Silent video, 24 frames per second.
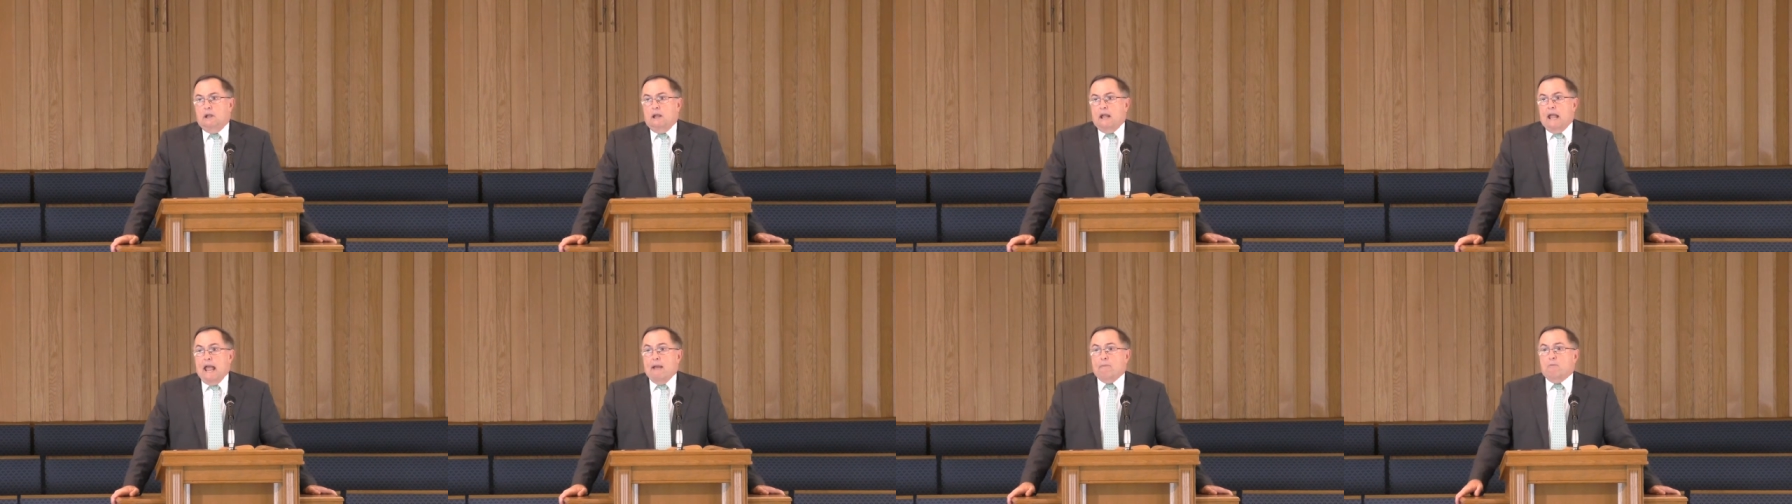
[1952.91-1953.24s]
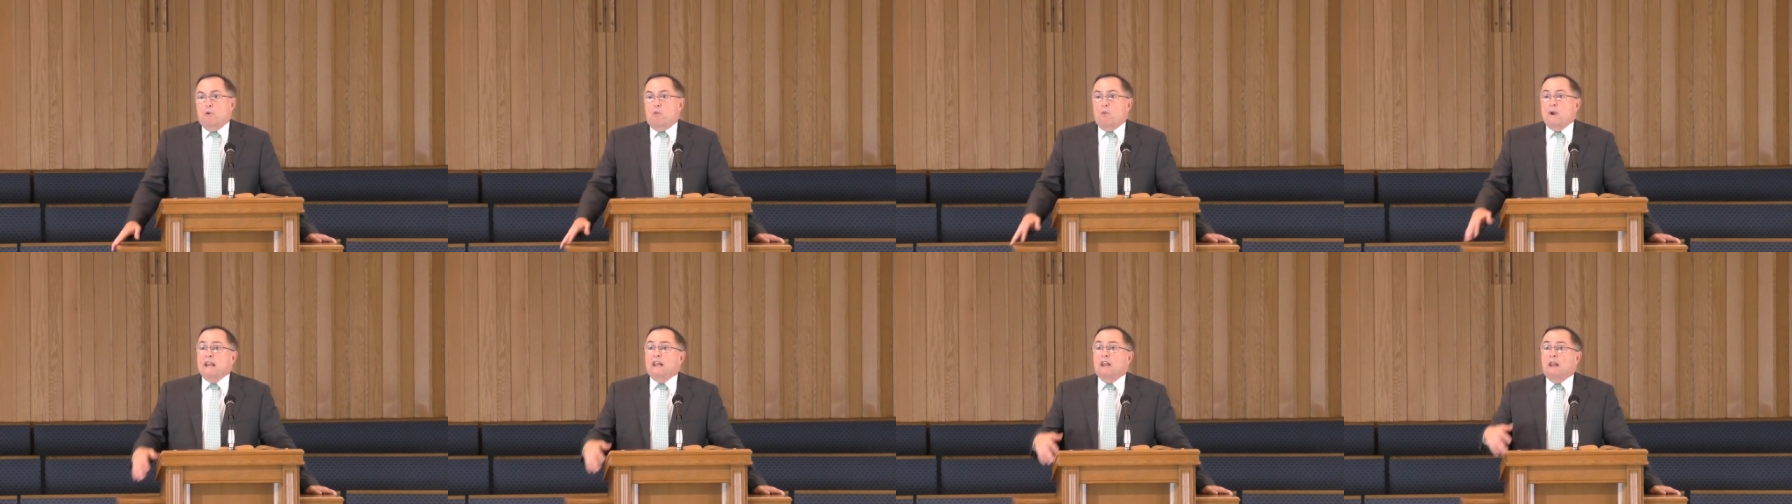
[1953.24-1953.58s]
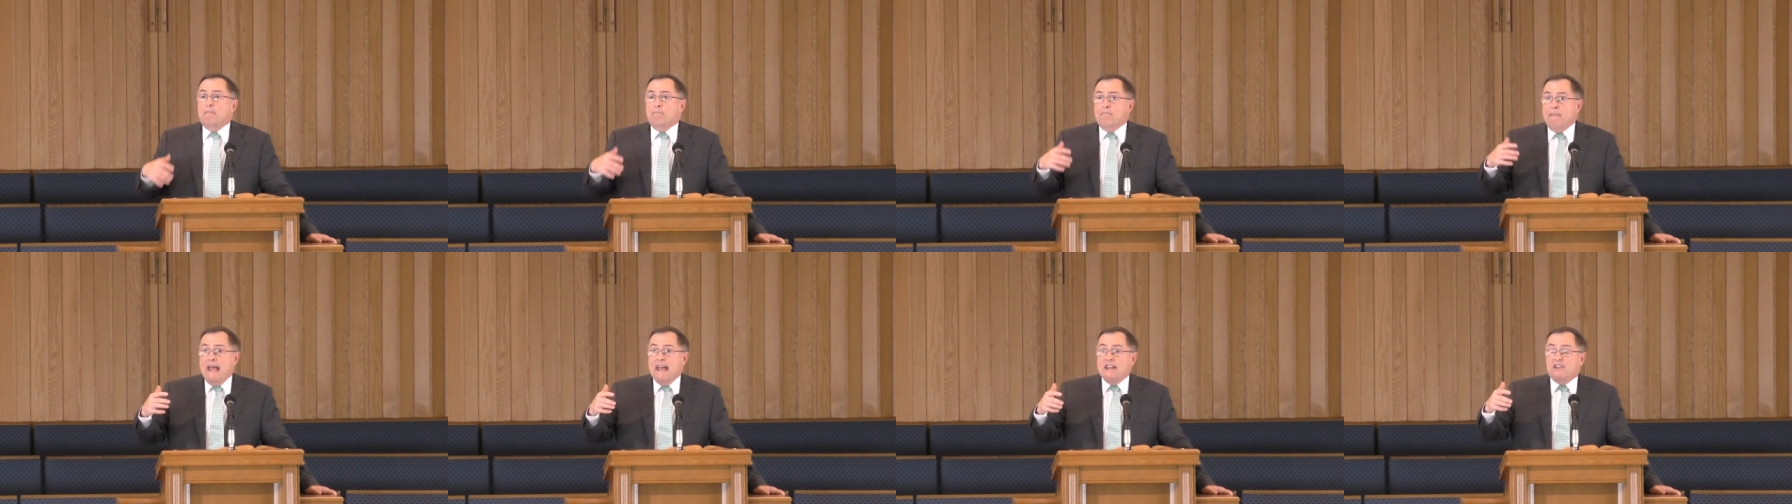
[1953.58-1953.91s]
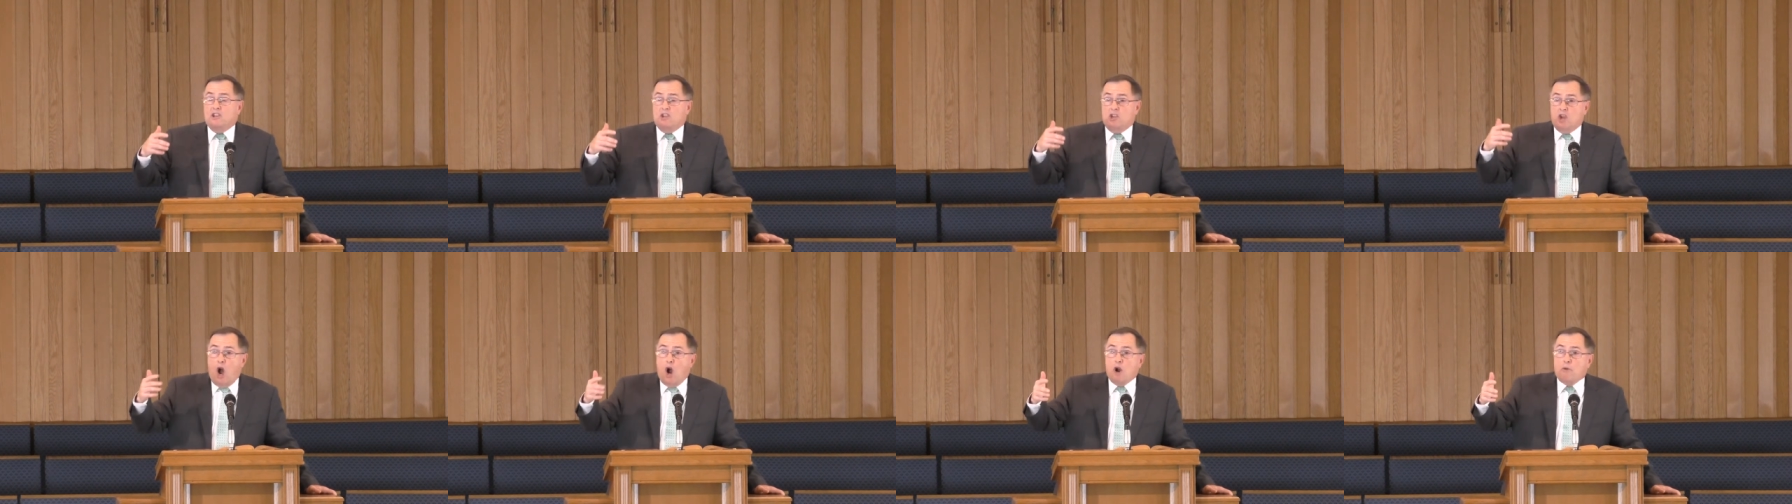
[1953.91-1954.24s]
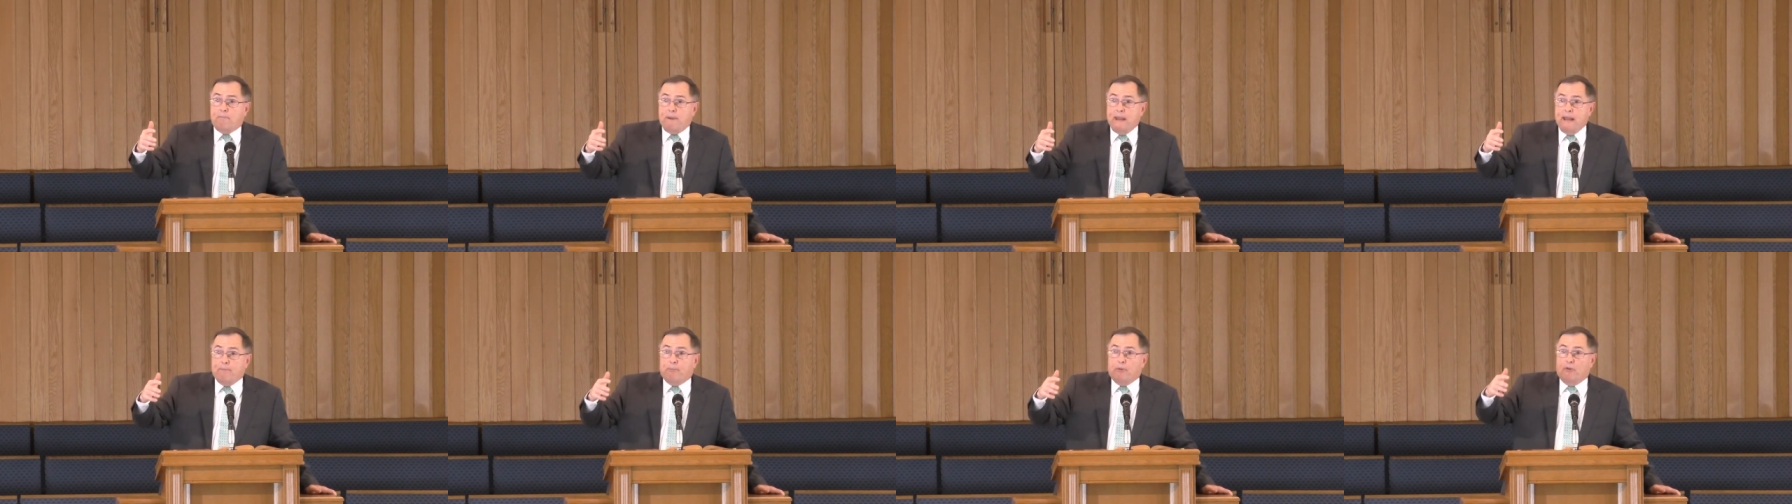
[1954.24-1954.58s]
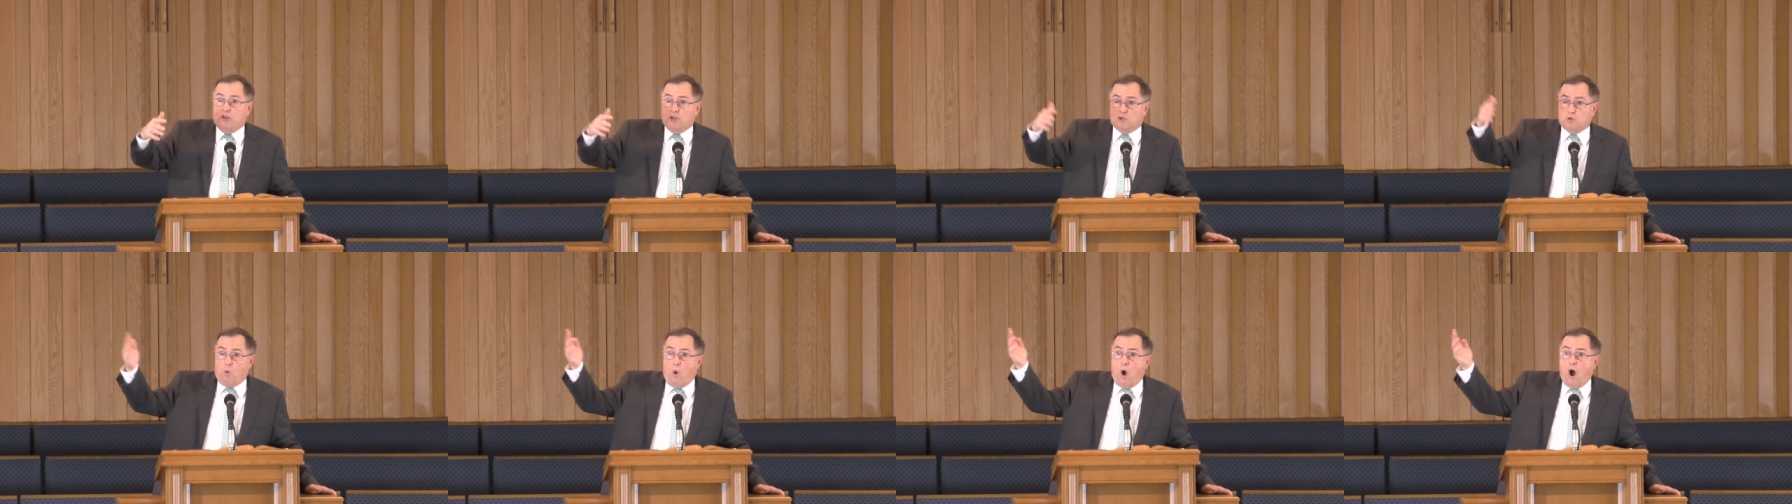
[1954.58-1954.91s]
And when we lament young people
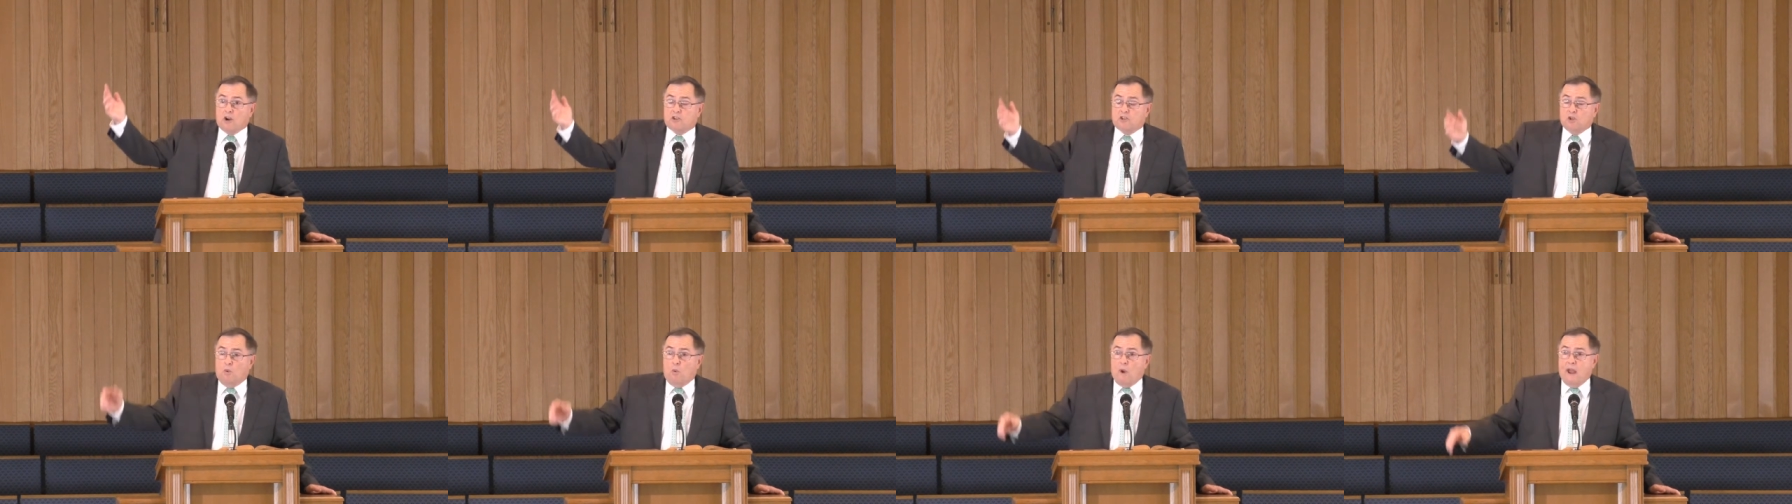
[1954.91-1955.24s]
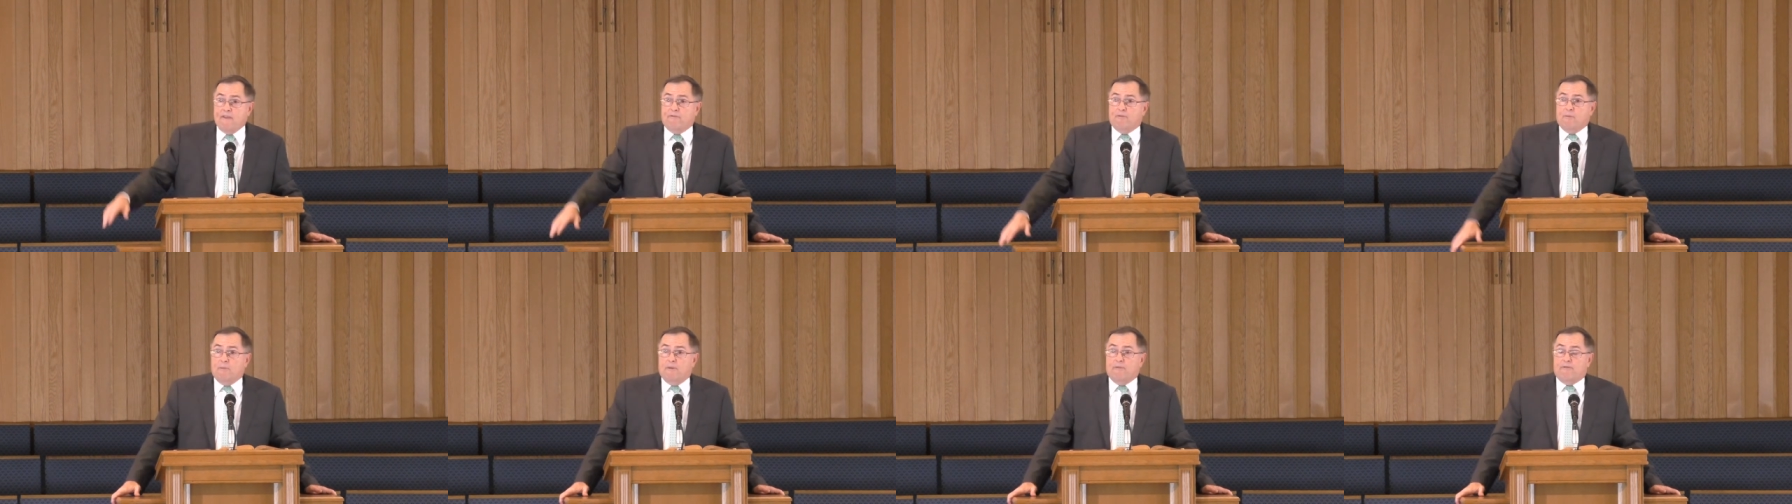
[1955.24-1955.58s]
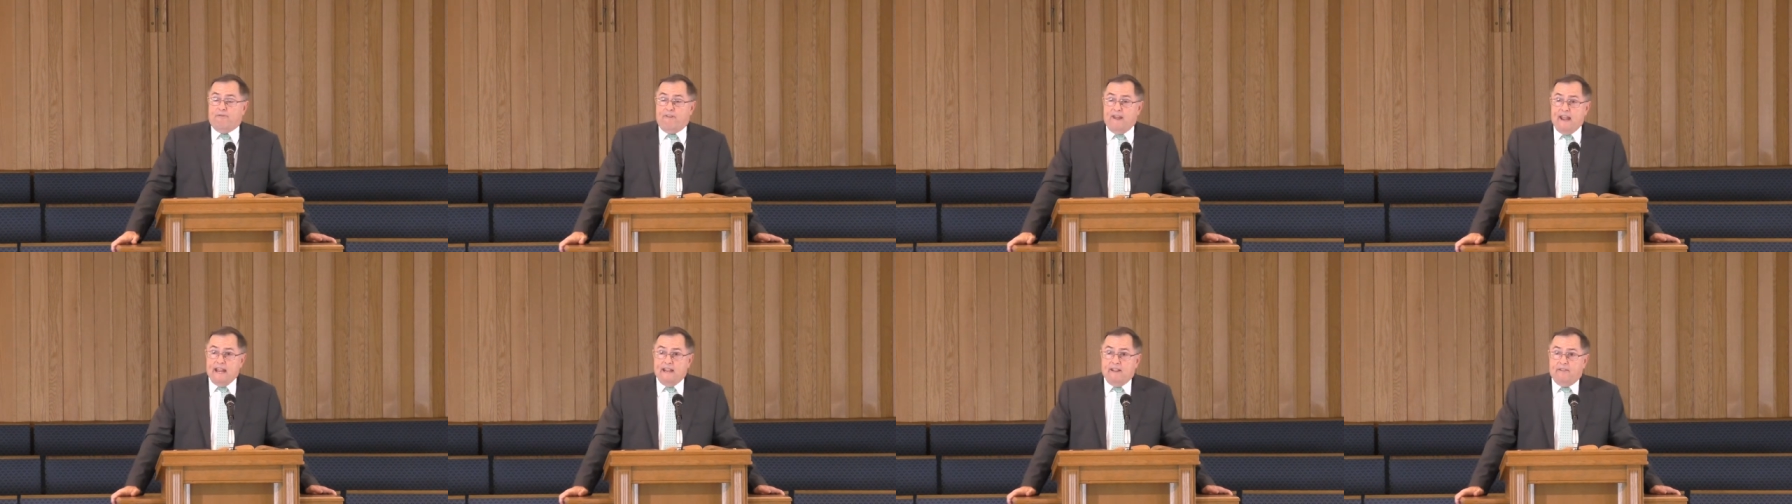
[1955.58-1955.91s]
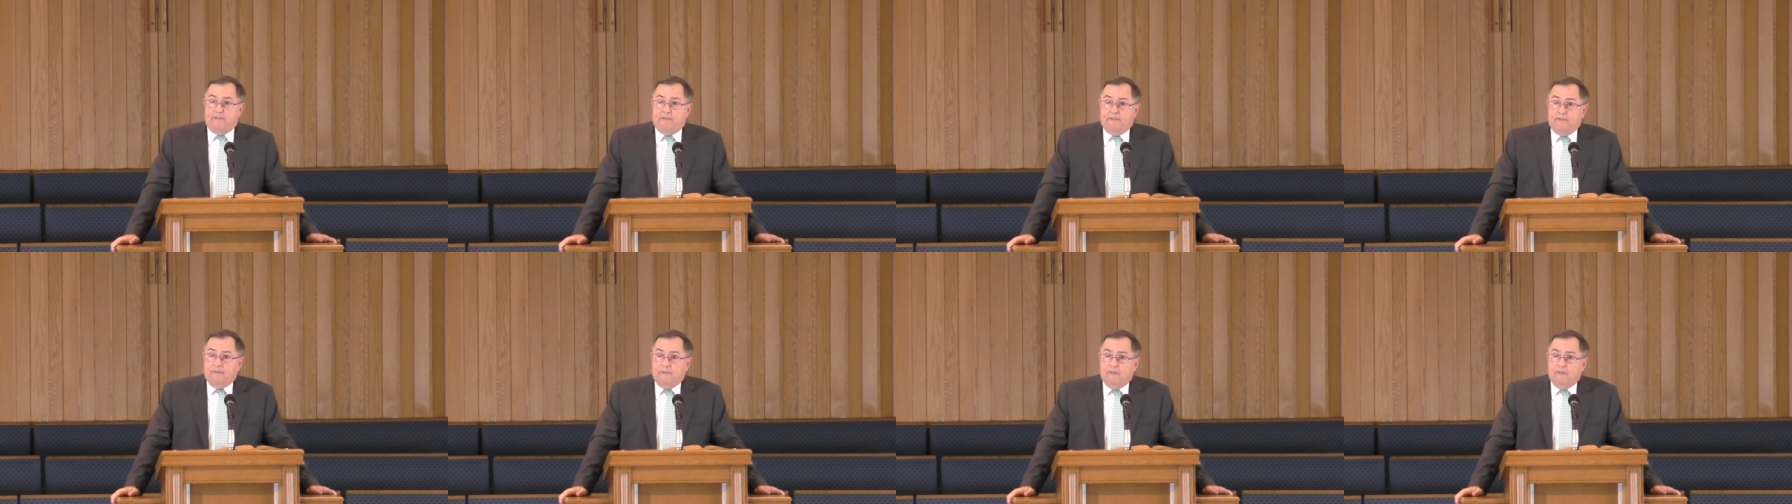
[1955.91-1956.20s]
that's walked away from the faith,